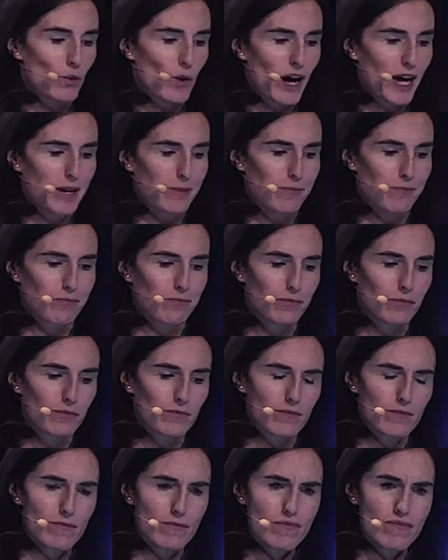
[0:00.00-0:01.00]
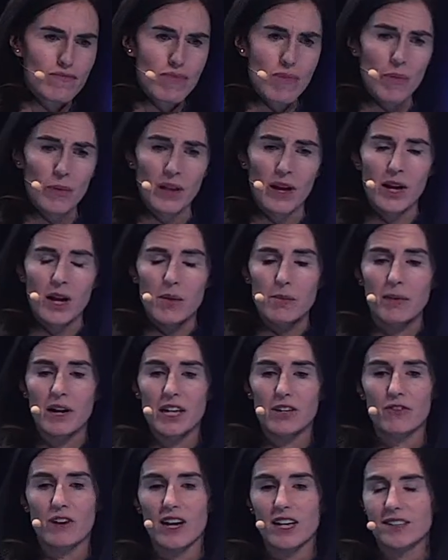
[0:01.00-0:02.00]
way. My
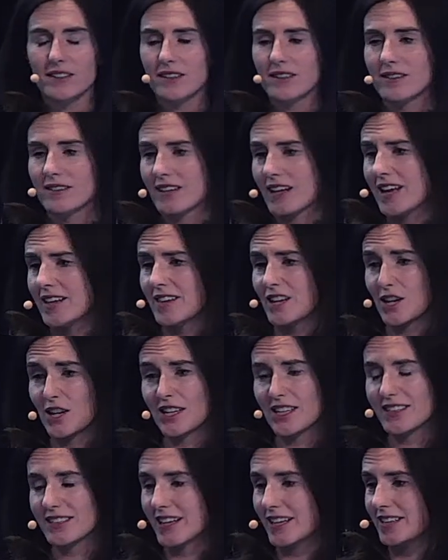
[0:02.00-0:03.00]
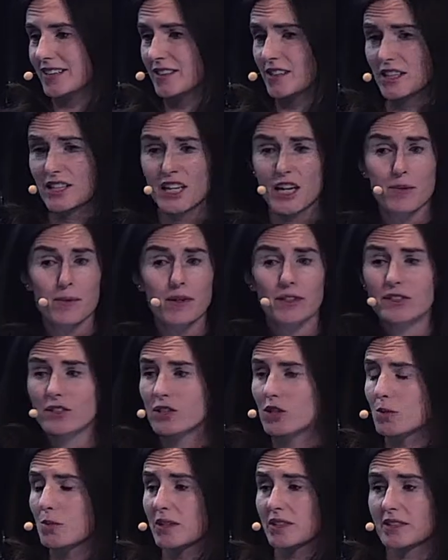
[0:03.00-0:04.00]
advice is in the early days, keep it
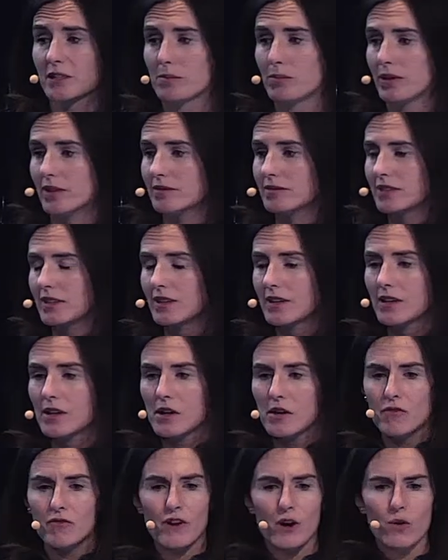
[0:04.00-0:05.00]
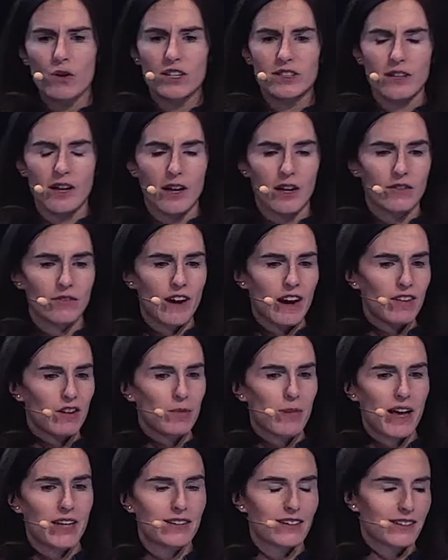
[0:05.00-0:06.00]
super simple. Focus on very
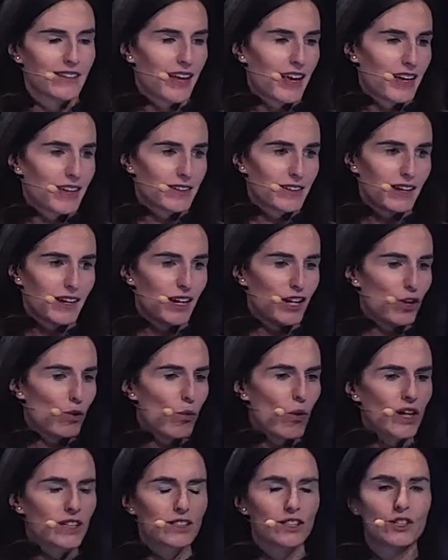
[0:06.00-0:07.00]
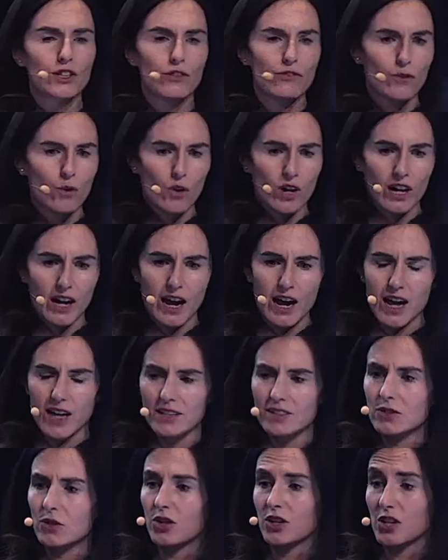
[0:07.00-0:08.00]
basic things like what does your
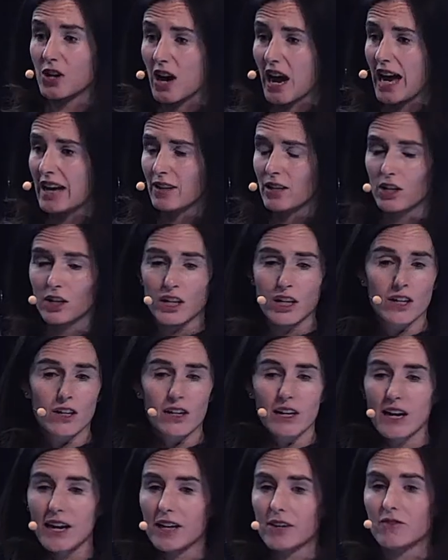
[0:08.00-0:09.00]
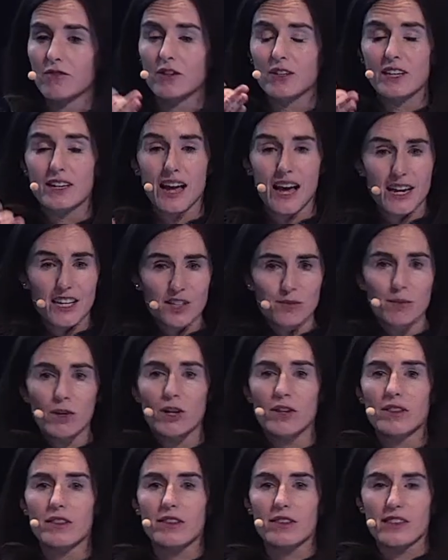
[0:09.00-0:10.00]
forecast or your outlook look like for the next
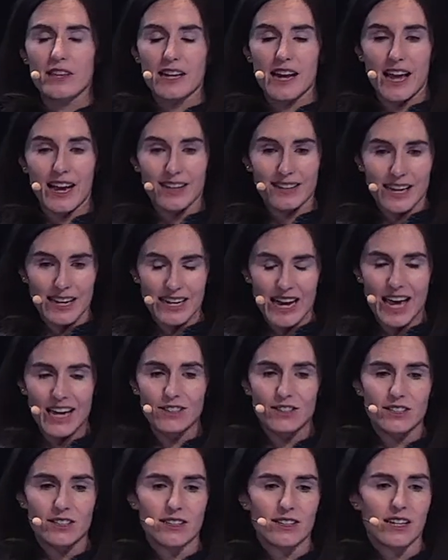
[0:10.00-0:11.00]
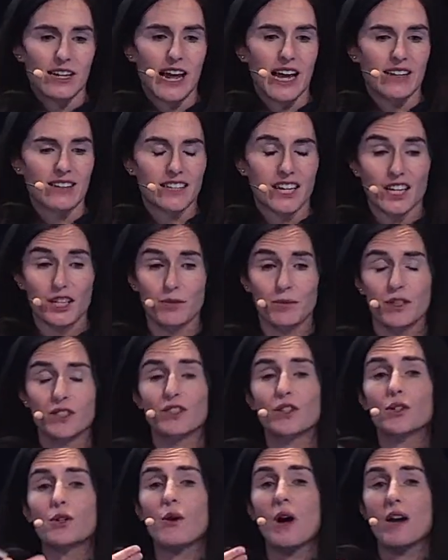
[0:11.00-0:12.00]
month, the next and out into the next 6
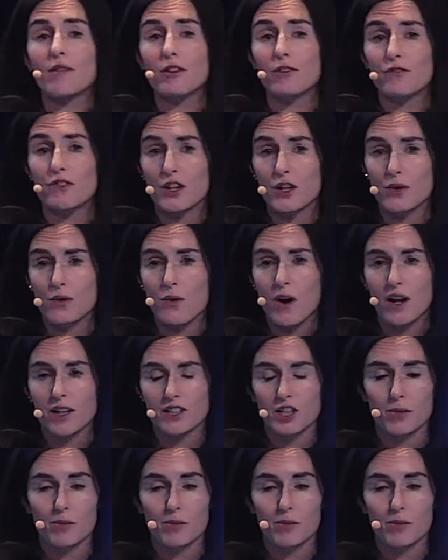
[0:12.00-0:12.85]
months so you have a view on your